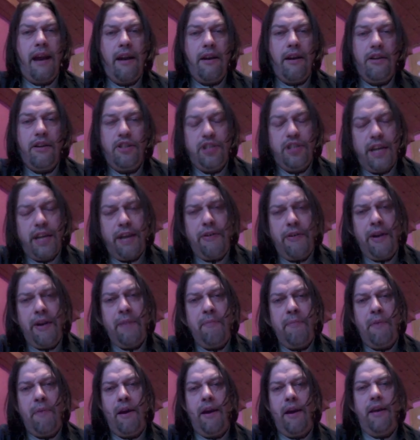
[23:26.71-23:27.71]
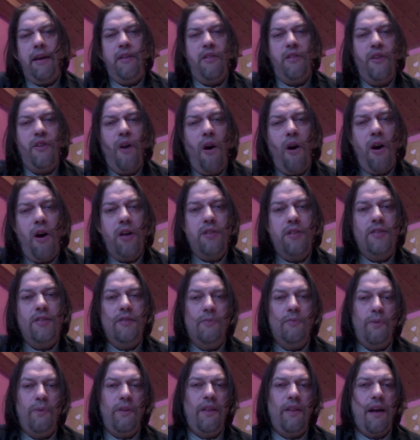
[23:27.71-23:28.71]
sharing my
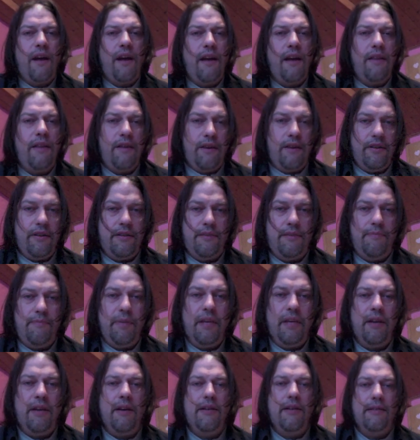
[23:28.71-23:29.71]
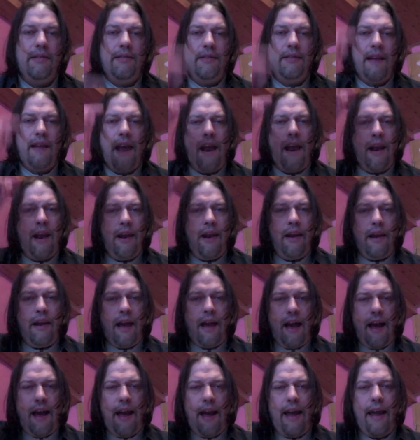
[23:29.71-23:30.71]
thoughts with others, because then
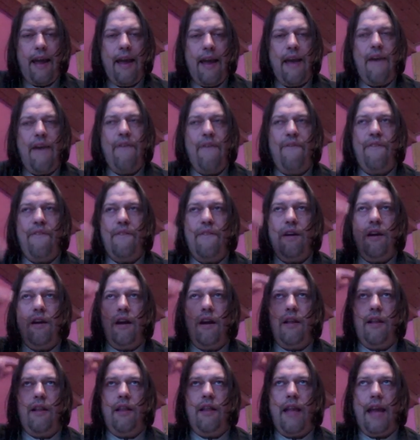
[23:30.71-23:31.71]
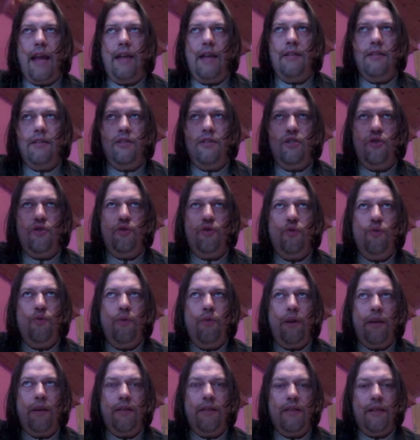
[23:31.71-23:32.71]
I have gotten access to what
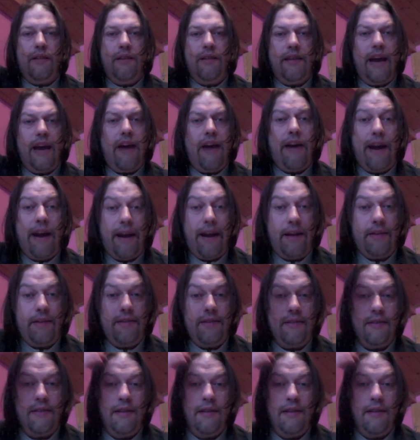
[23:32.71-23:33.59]
is in their heads.